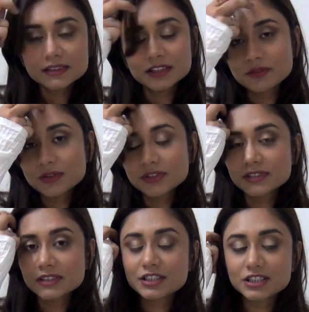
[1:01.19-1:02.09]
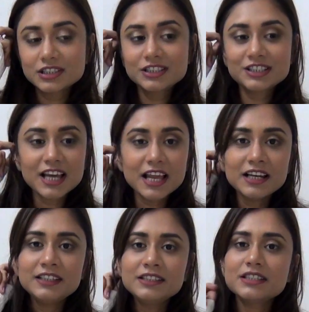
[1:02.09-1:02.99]
it was such a
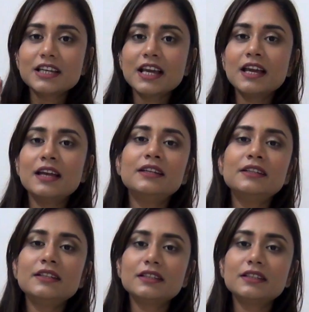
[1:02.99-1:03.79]
challenge. And